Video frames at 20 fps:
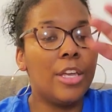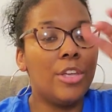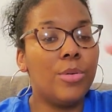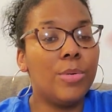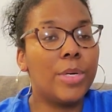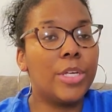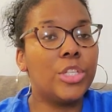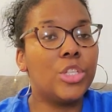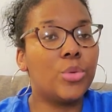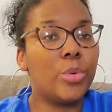
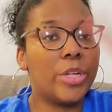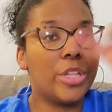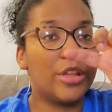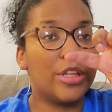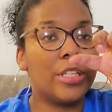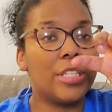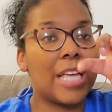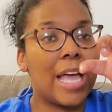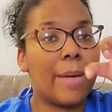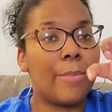You can twist
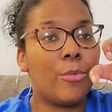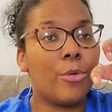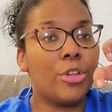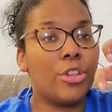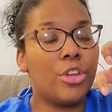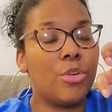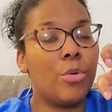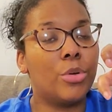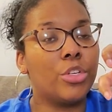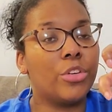the top
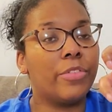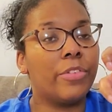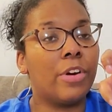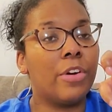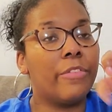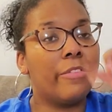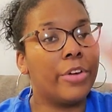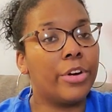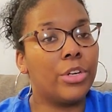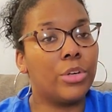whether you want your
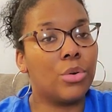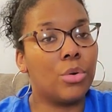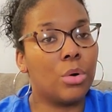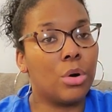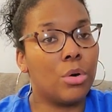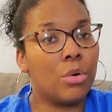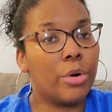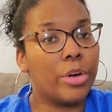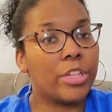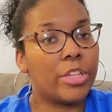phone vertical
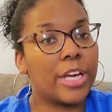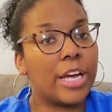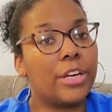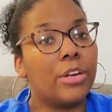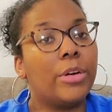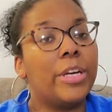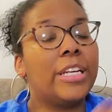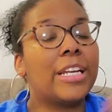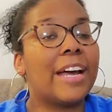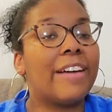or
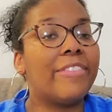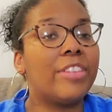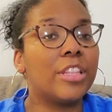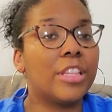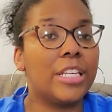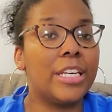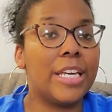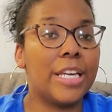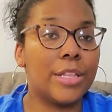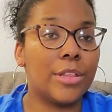horizontal. And
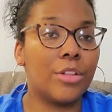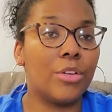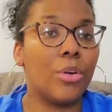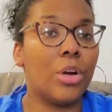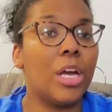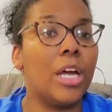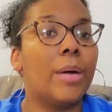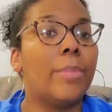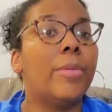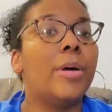obviously
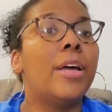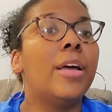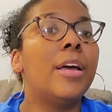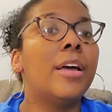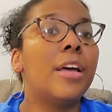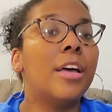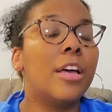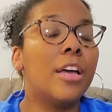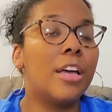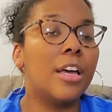Instagram
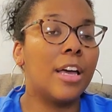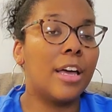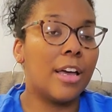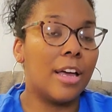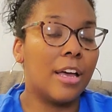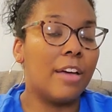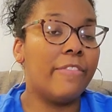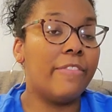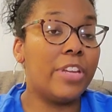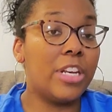
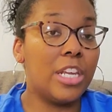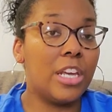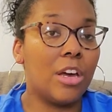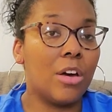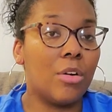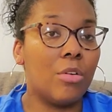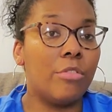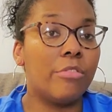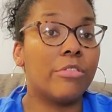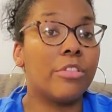
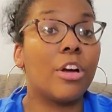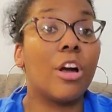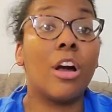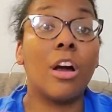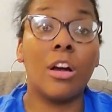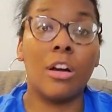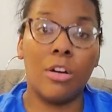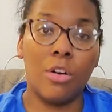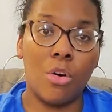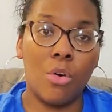videos
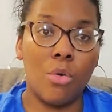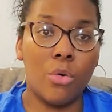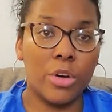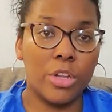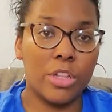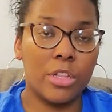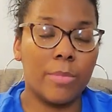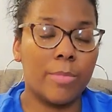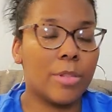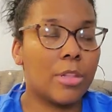are
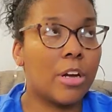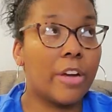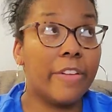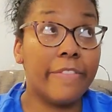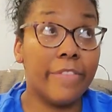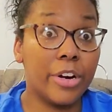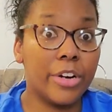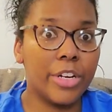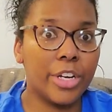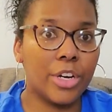horiz I'm sorry,
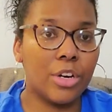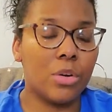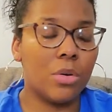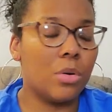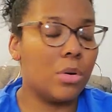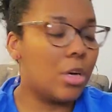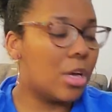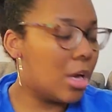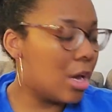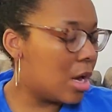
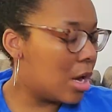vertical.